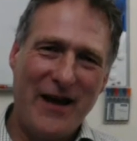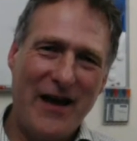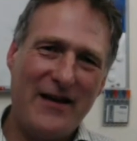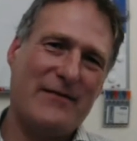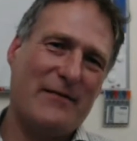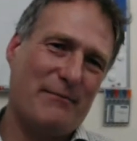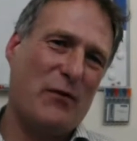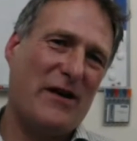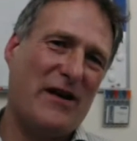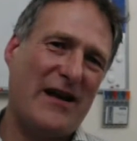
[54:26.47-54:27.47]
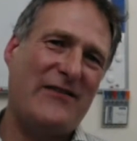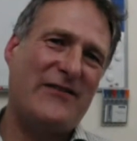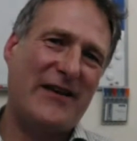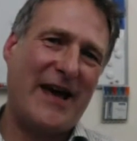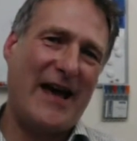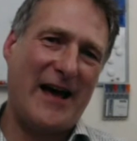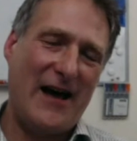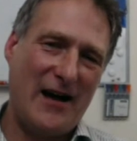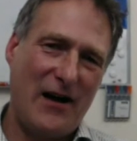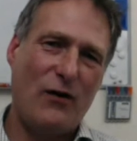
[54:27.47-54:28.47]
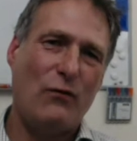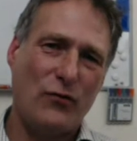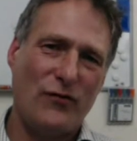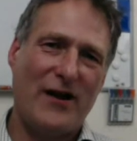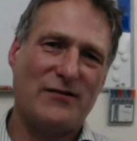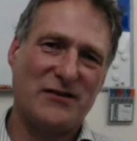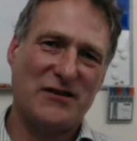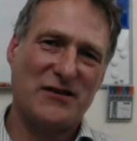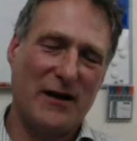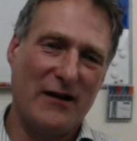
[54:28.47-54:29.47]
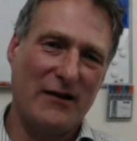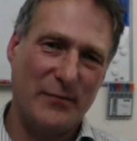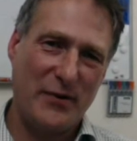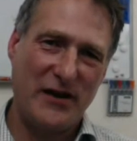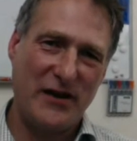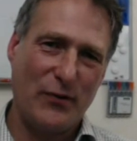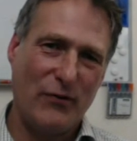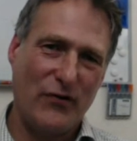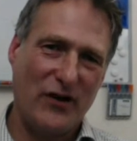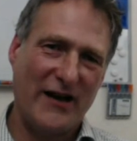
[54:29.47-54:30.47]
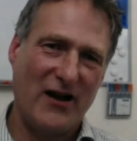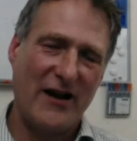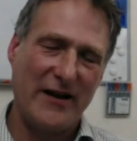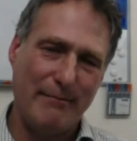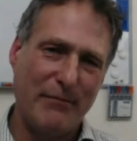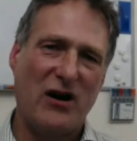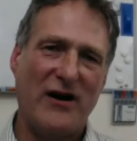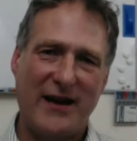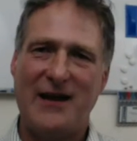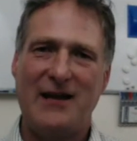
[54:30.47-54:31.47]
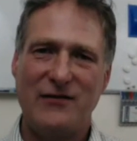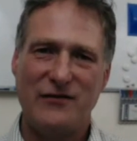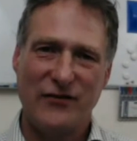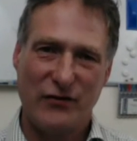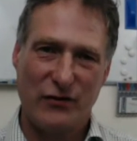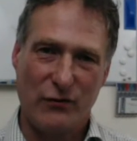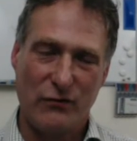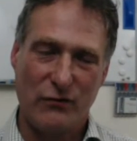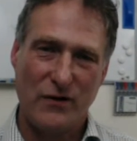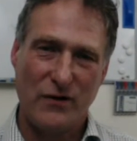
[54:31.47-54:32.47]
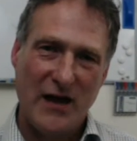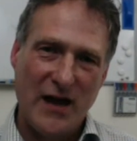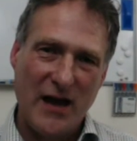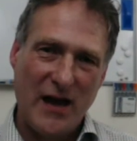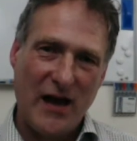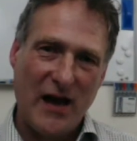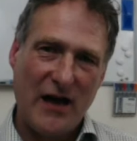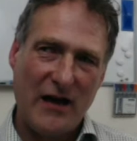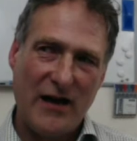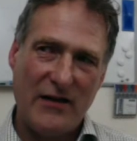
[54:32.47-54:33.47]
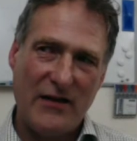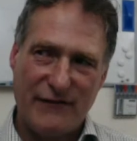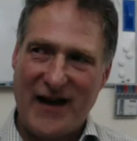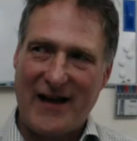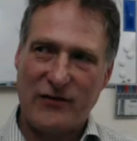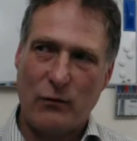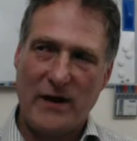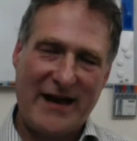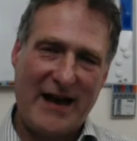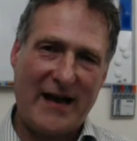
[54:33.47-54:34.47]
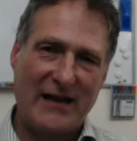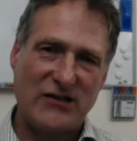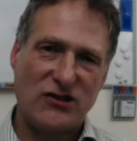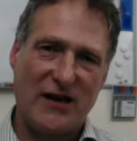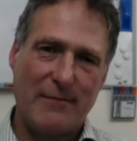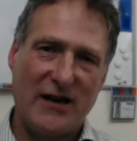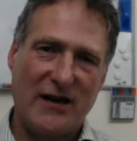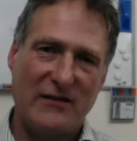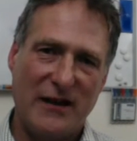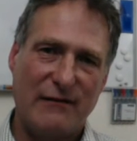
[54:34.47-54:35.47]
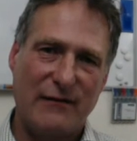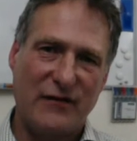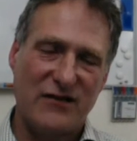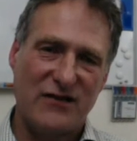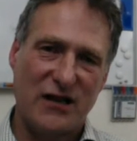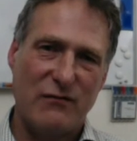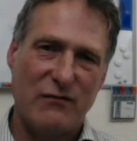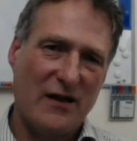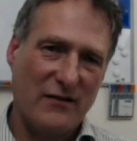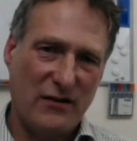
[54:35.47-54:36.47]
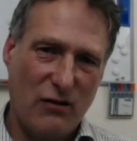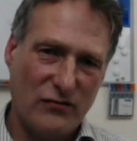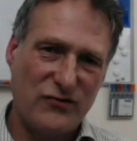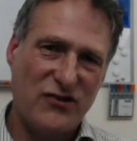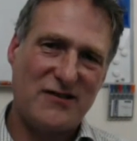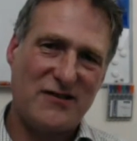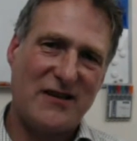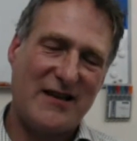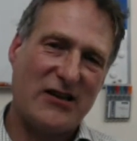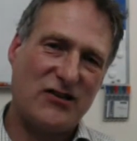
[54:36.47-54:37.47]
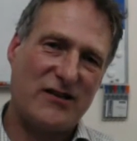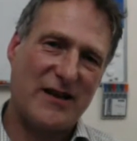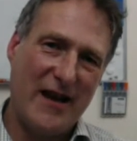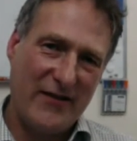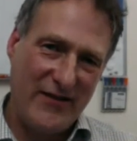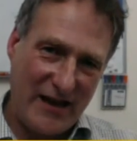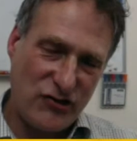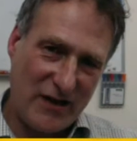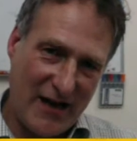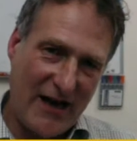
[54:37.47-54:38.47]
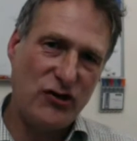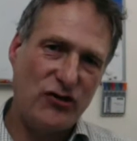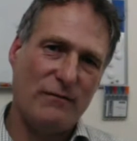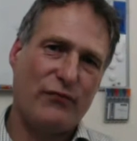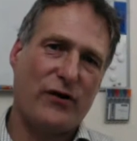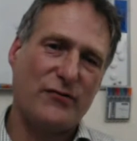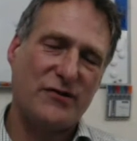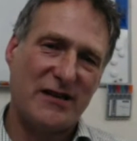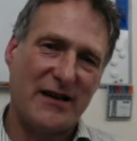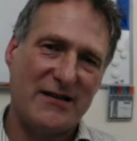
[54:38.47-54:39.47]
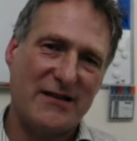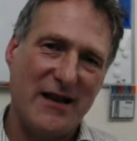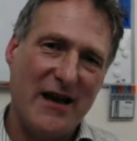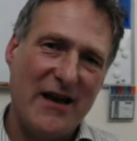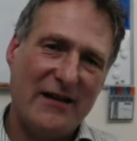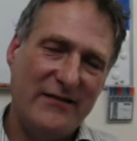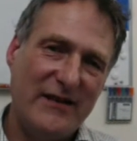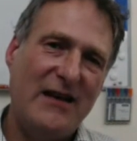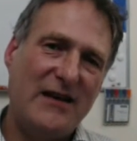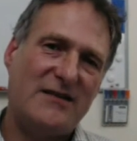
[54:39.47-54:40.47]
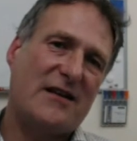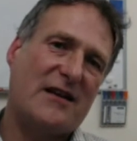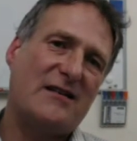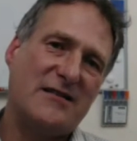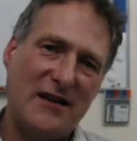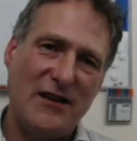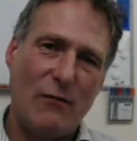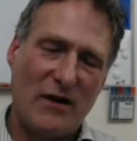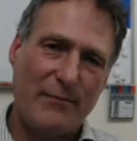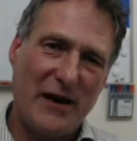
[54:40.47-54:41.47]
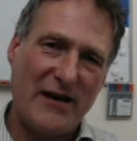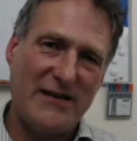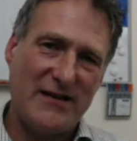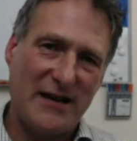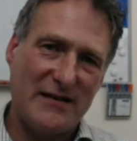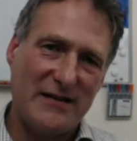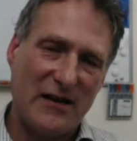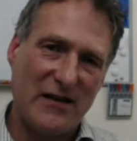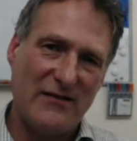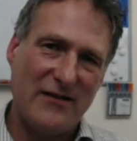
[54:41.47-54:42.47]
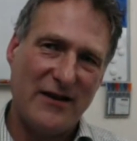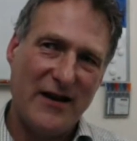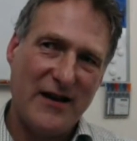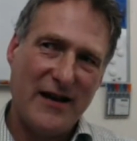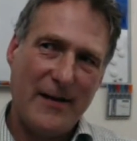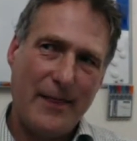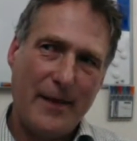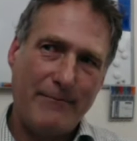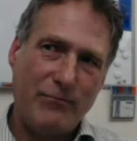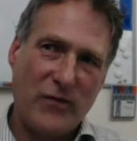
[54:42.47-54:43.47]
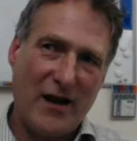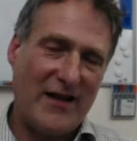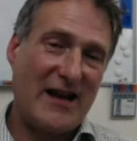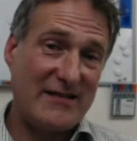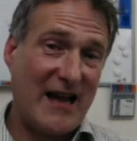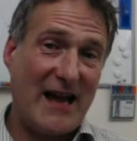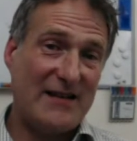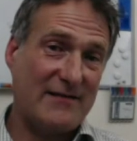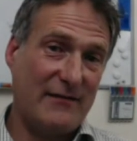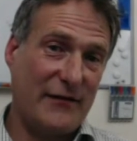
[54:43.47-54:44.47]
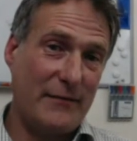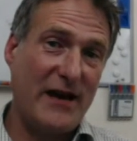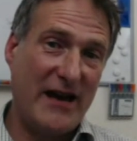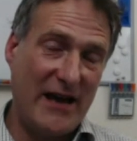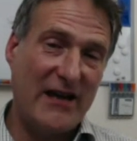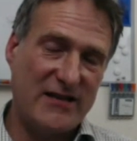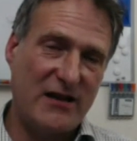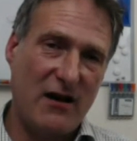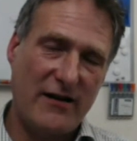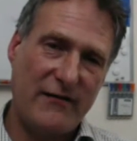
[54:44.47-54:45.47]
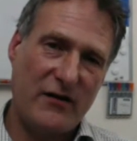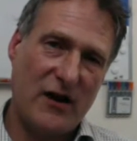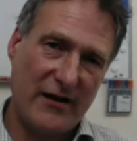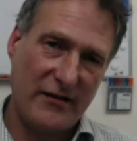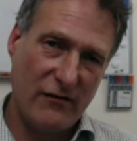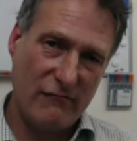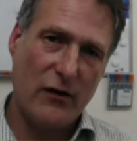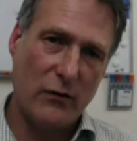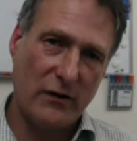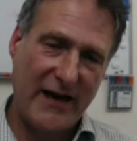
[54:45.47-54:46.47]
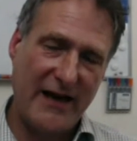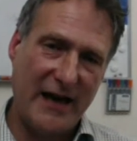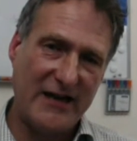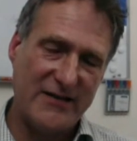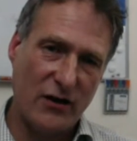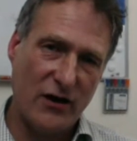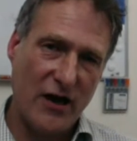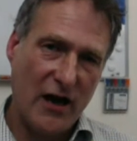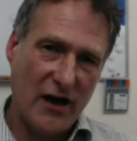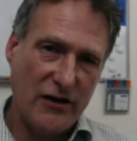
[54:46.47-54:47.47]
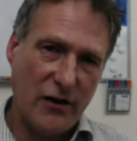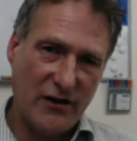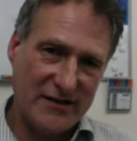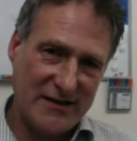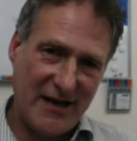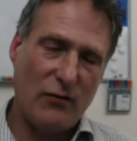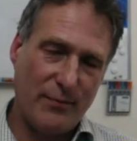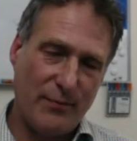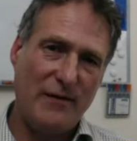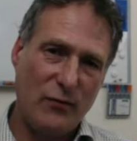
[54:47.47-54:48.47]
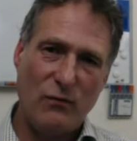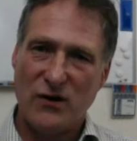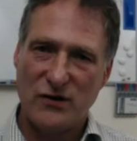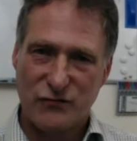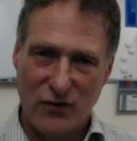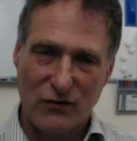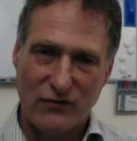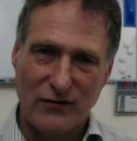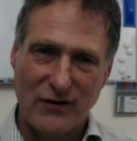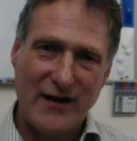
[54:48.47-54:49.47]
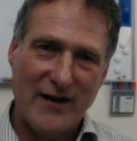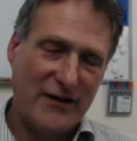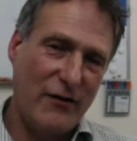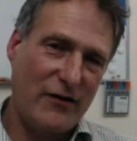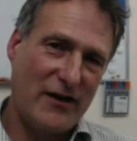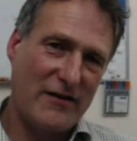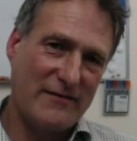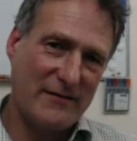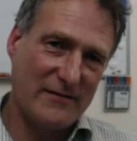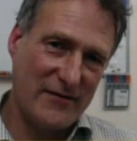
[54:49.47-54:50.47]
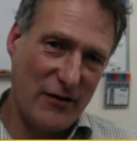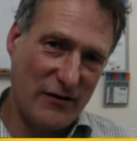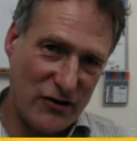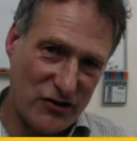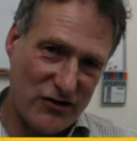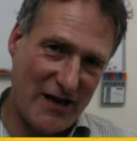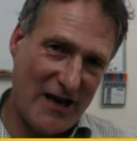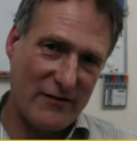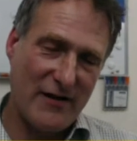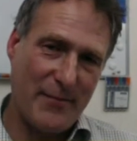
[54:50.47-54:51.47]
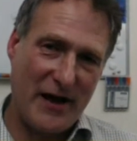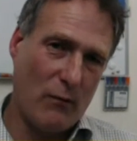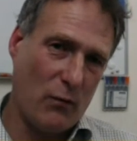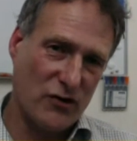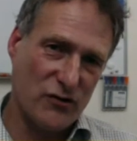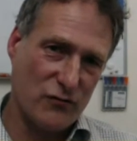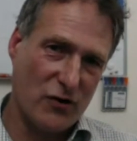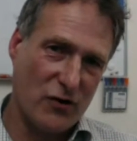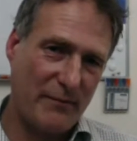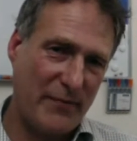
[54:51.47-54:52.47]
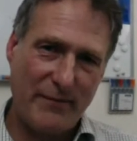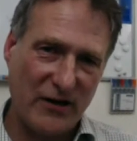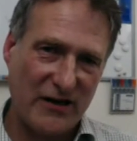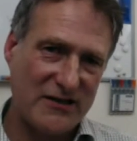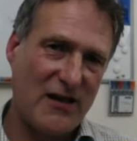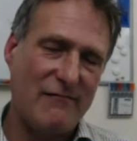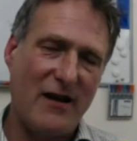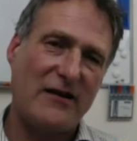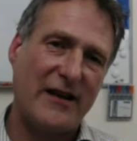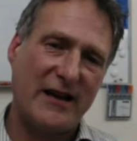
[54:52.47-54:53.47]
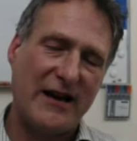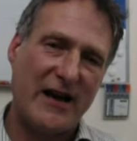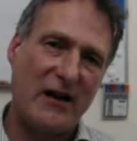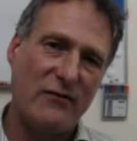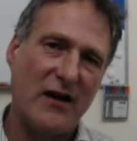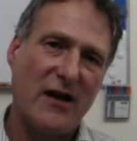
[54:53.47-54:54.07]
But we need to get a whole groundswell of people that are kind of buying into the fact that we can actually make a difference. So the consciousness and actually the education process needs to continue unabated. And yeah, that for me is kind of like the real key, is that you can tell people what's wrong, you can shout about what's wrong, but people are going to turn around and they're going to go,